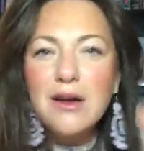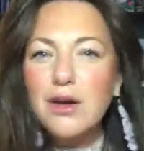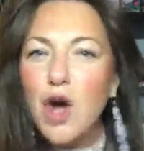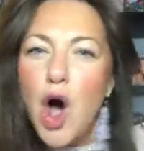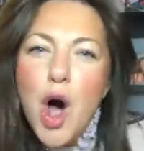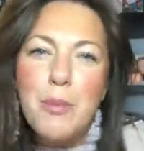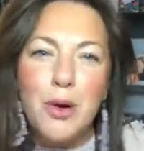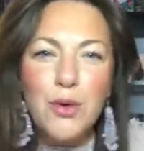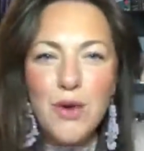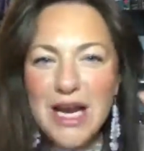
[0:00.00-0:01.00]
the
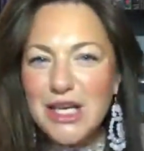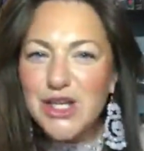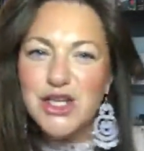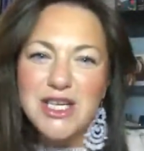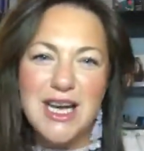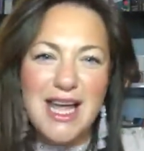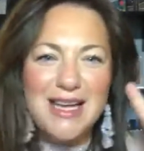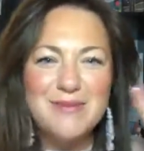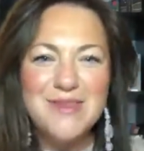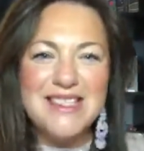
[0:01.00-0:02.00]
corporation
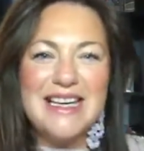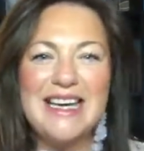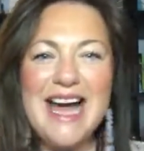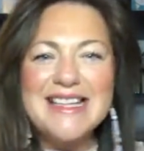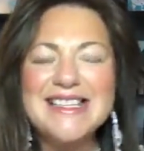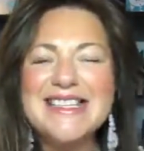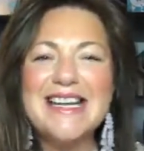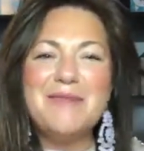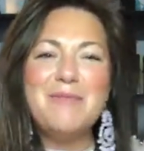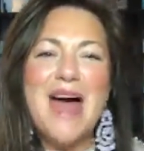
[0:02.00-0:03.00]
names. Leanne's
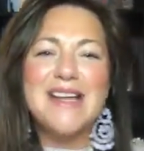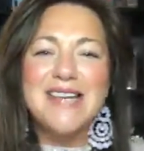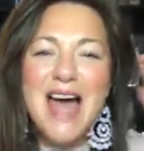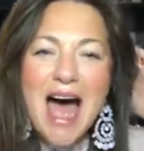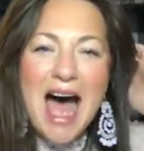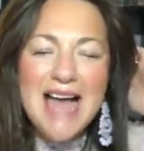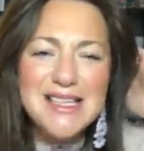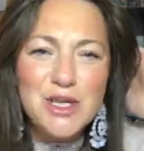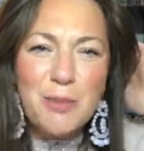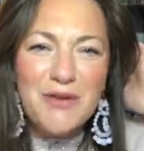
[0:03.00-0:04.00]
still in bed.
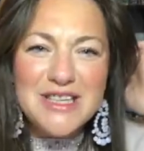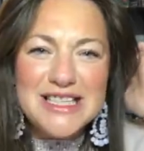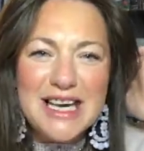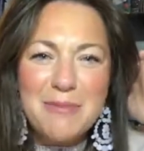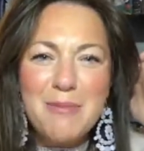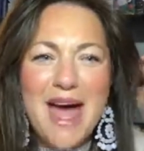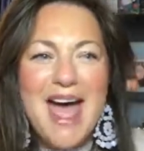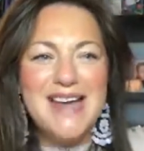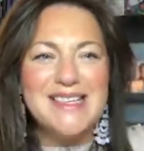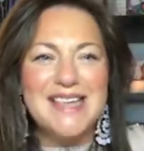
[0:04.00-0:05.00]
Hands up if you're still in
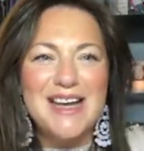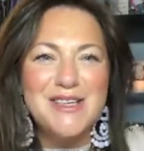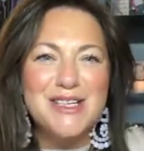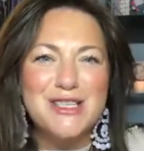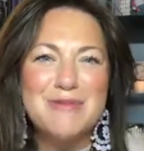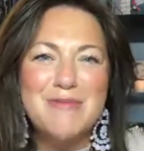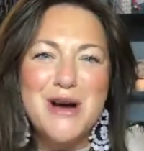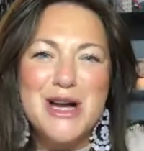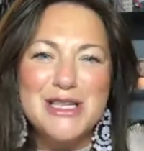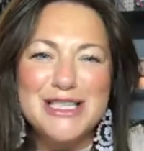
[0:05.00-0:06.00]
bed. Send us some
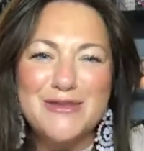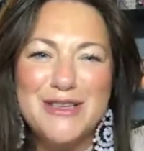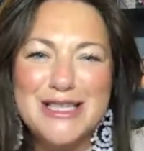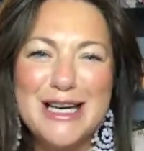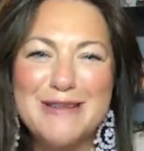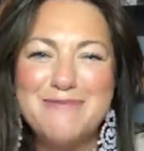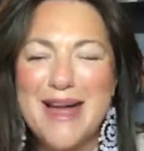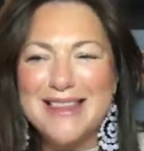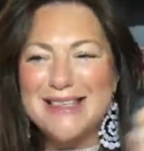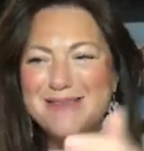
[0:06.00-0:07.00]
emojis if you're still
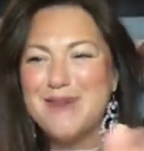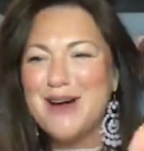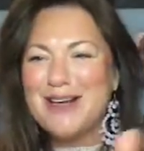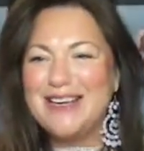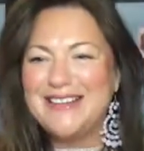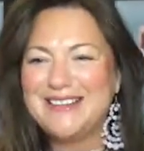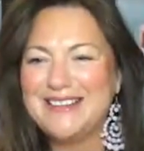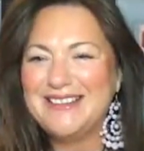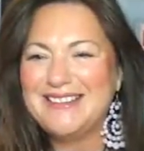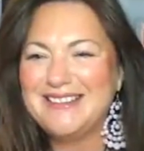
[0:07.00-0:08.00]
in bed this morning.
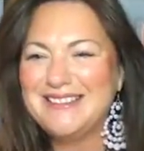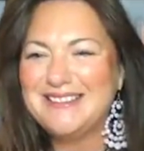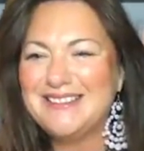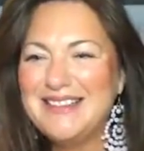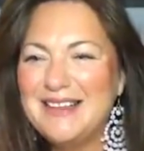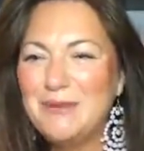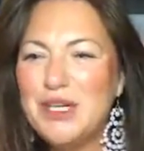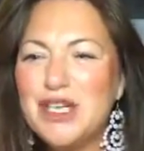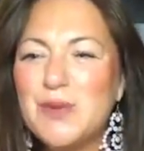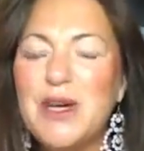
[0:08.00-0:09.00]

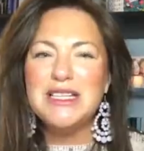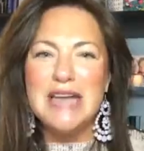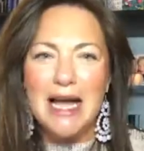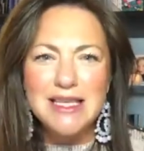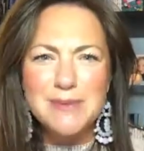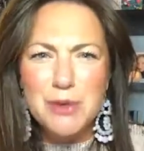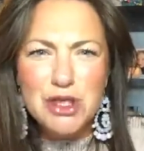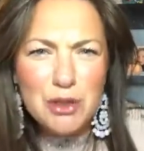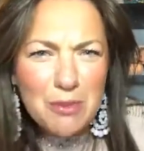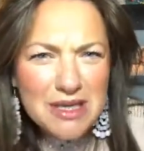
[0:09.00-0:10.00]
We want to dance,
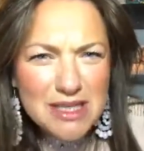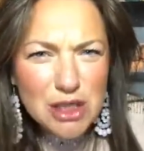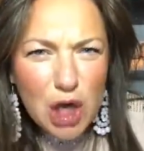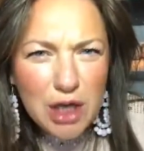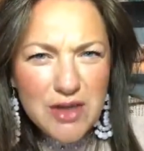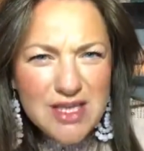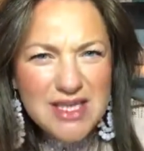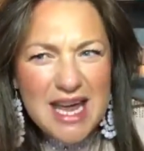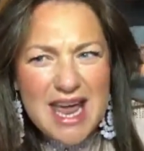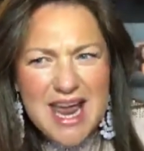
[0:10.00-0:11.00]
but somebody's stolen
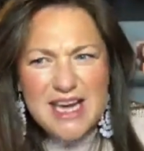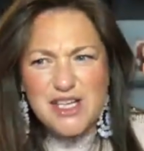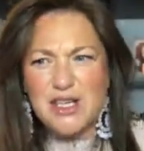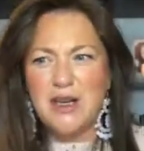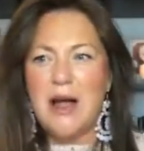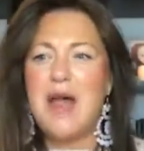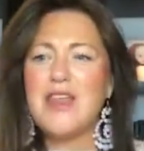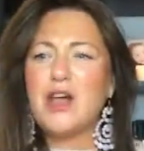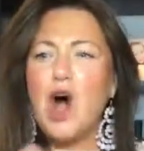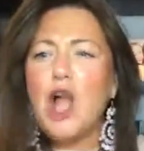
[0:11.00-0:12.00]
the stage.
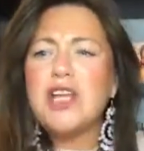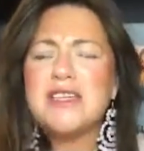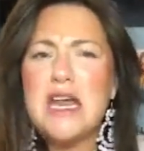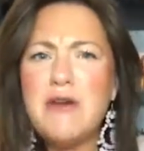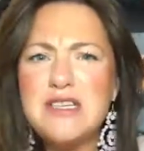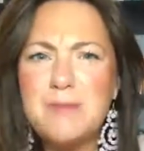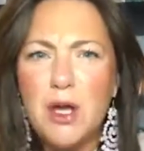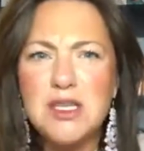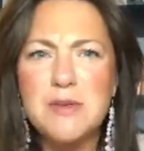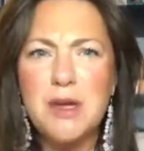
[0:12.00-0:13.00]
And they call us
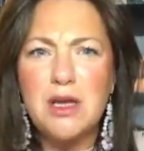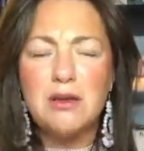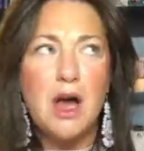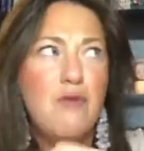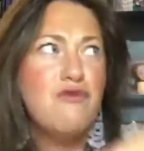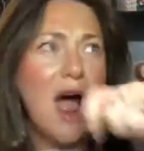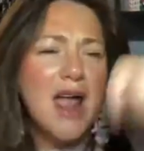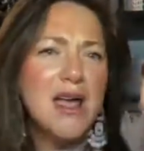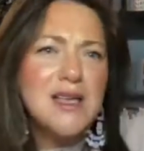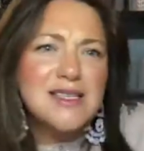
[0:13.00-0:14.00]
irresponsible and
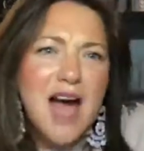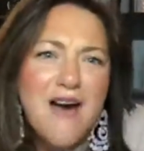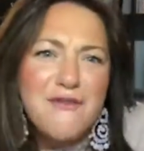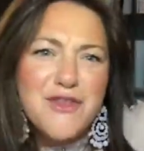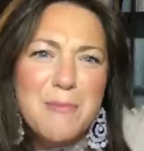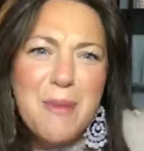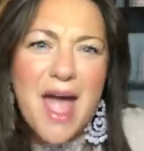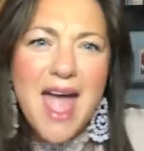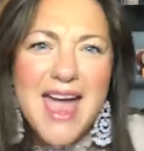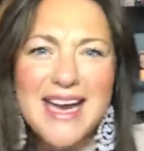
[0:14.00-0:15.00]
write us off the
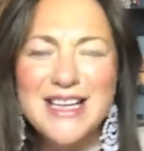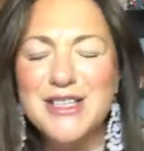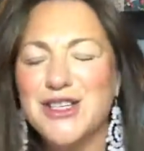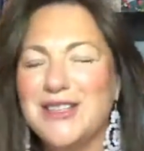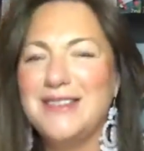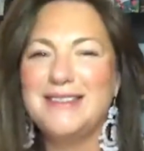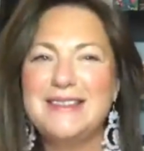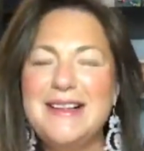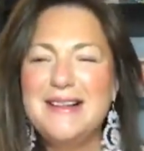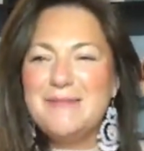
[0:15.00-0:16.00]
page.
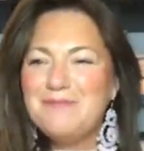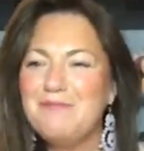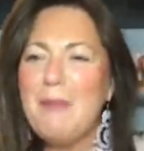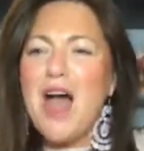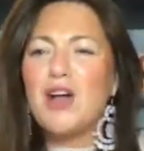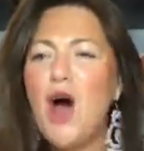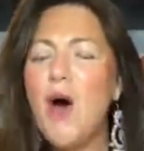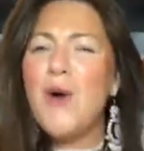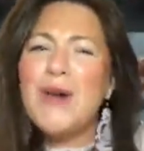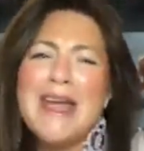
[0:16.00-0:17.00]

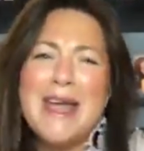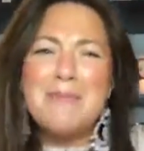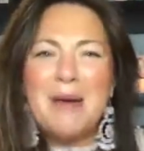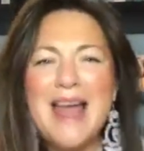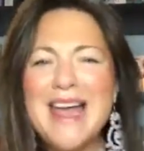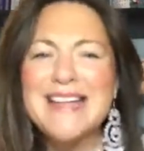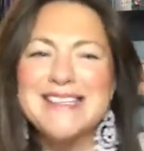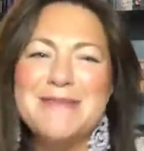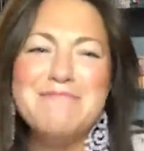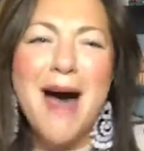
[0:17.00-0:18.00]
Marconi
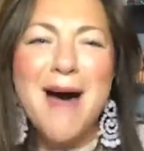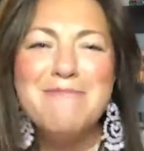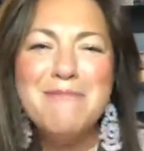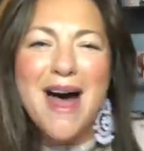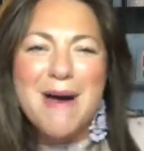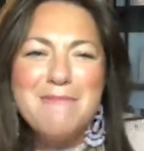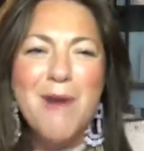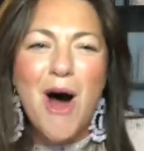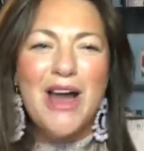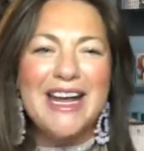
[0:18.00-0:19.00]
plays the
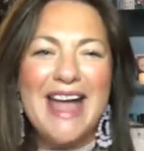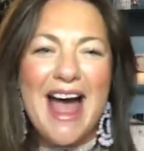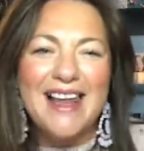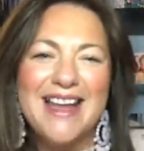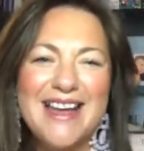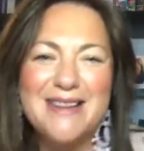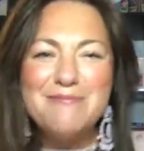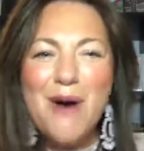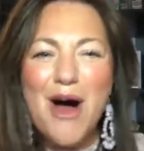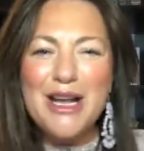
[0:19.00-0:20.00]
mamba. Morning,
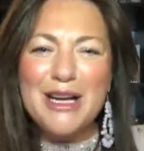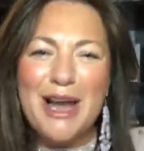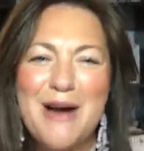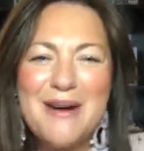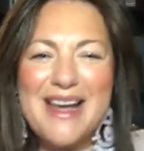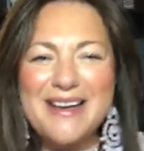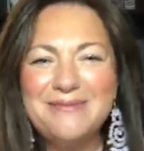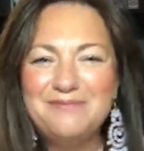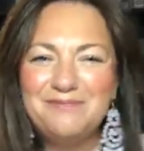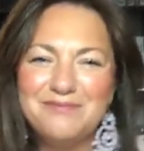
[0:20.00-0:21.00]
Helen. Morning,
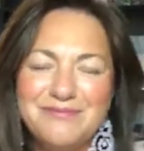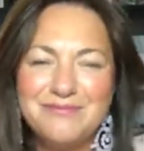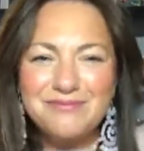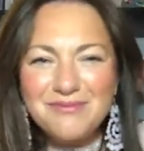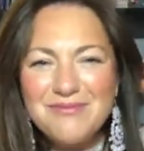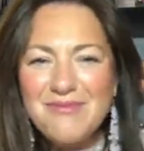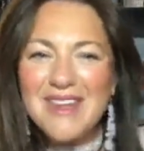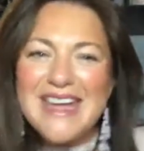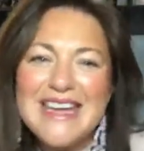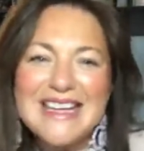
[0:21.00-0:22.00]
Chloe.
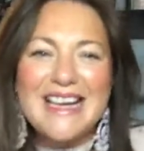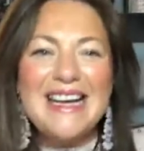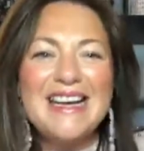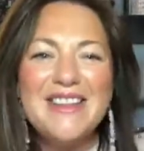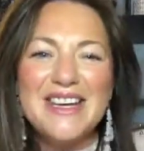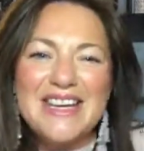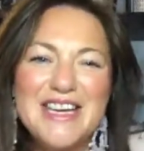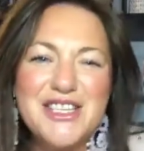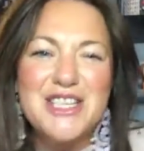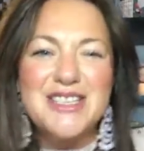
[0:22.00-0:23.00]
Cleaning the
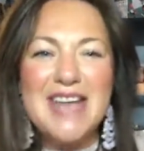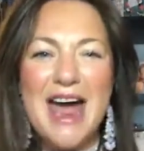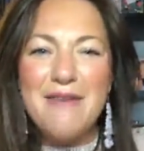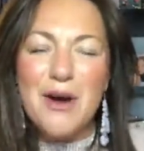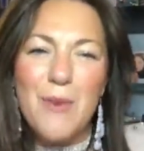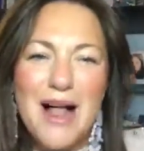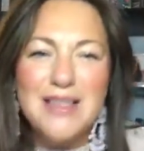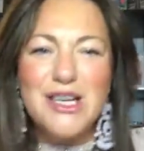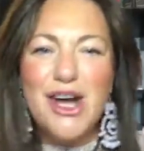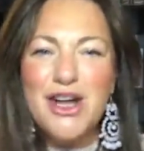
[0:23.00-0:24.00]
kitchen, Sarah.
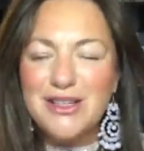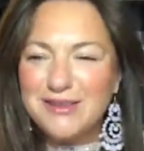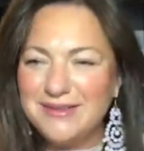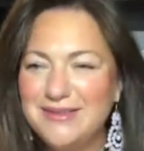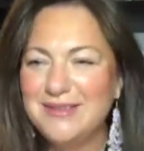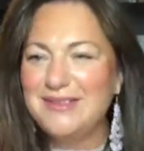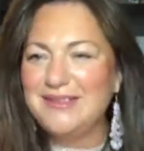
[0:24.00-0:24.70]
Well done.